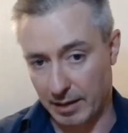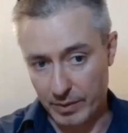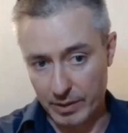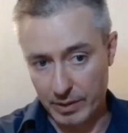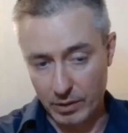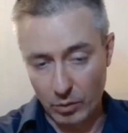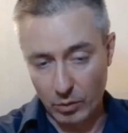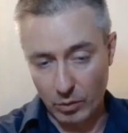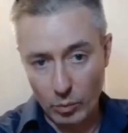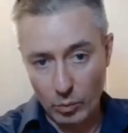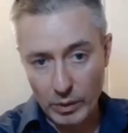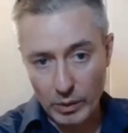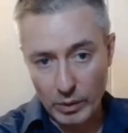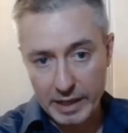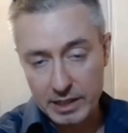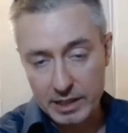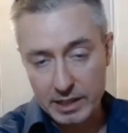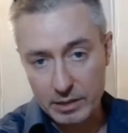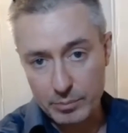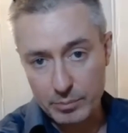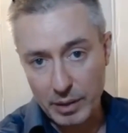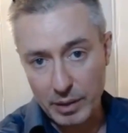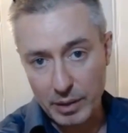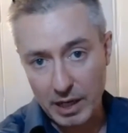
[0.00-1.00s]
We
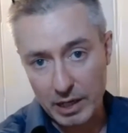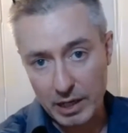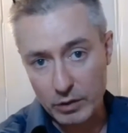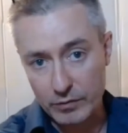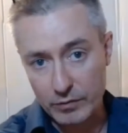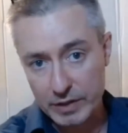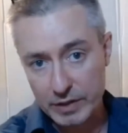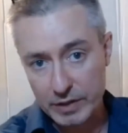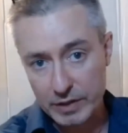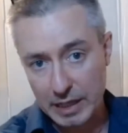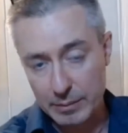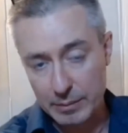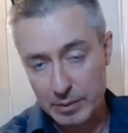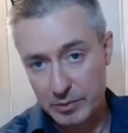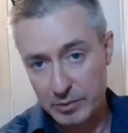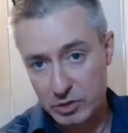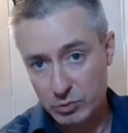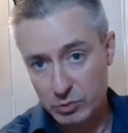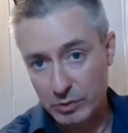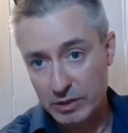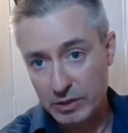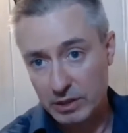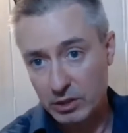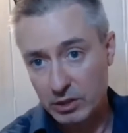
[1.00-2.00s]
can partly overcome it because
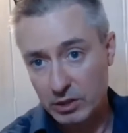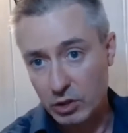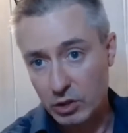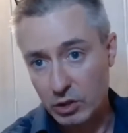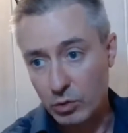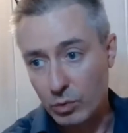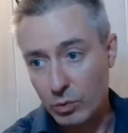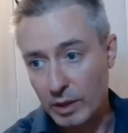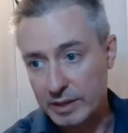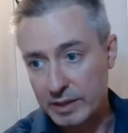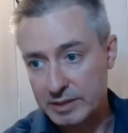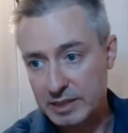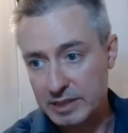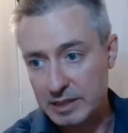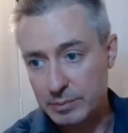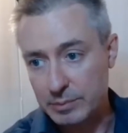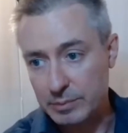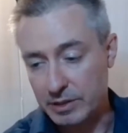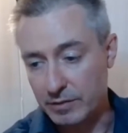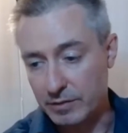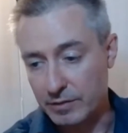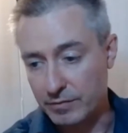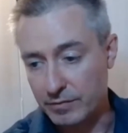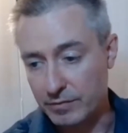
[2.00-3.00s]
we can go quite deep in
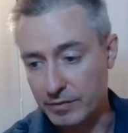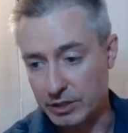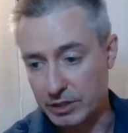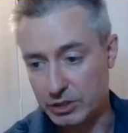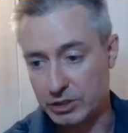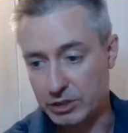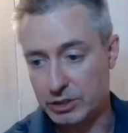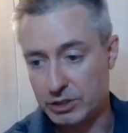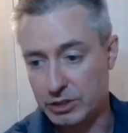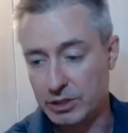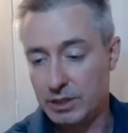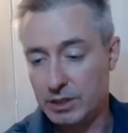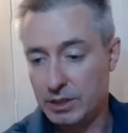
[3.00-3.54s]
the fish,